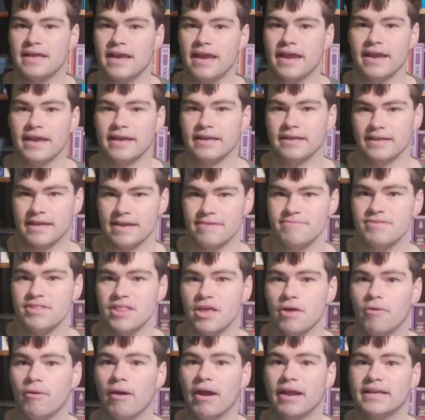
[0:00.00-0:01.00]
and even
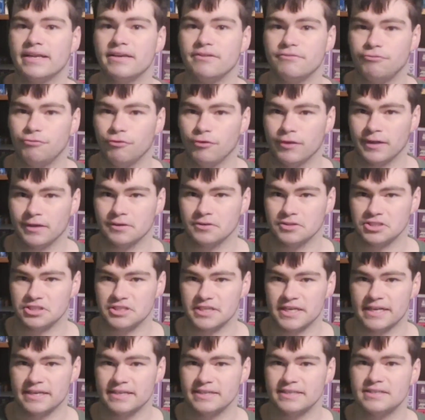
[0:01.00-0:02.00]
though I didn't fully
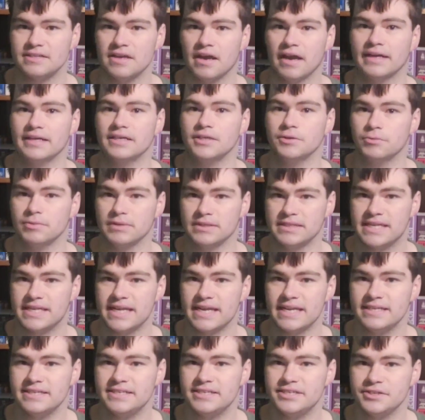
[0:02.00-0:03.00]
understand it, I do
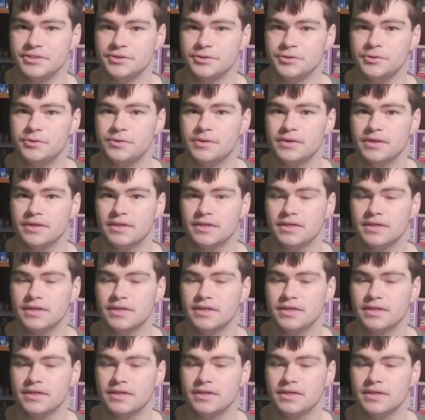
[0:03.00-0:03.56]
intend to.